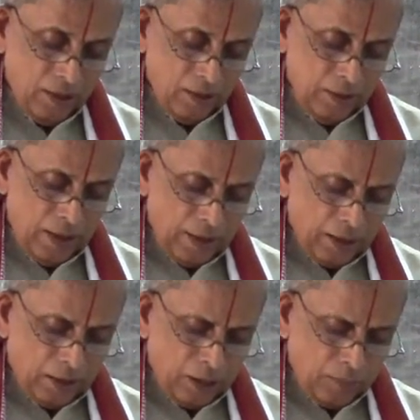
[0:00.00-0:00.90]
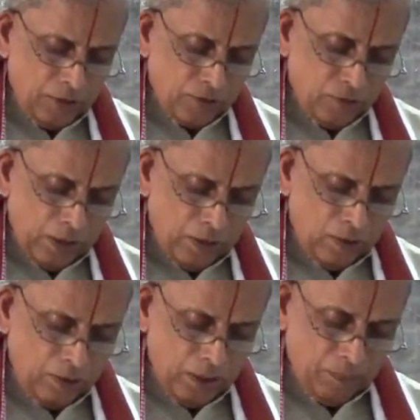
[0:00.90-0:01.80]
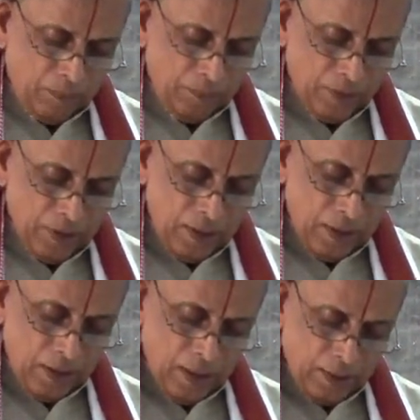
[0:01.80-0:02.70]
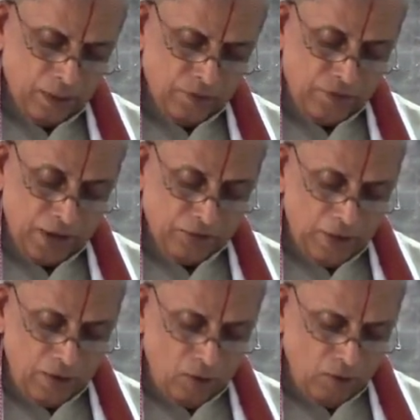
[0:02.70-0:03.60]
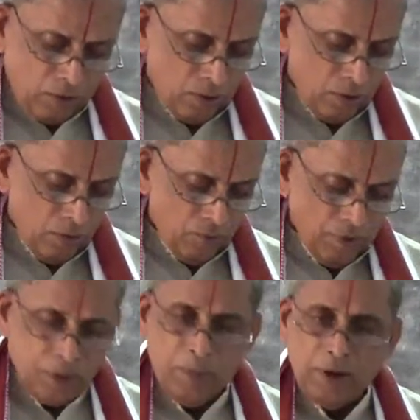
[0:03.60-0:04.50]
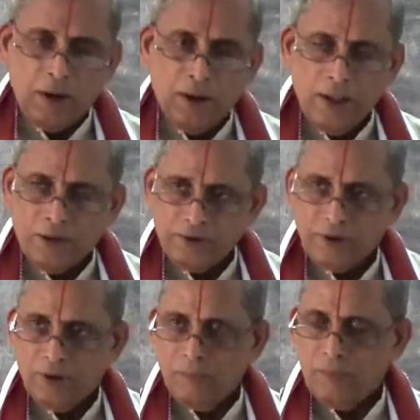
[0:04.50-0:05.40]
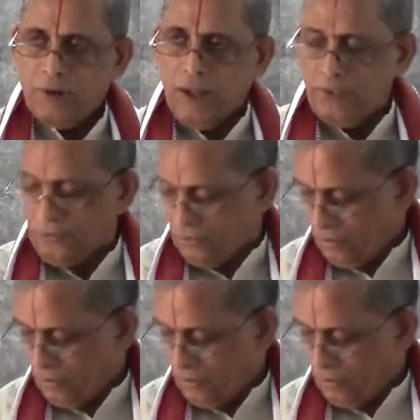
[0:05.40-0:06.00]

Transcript: The other, that means to ignore them, the other sets the note for the mental reaction. Because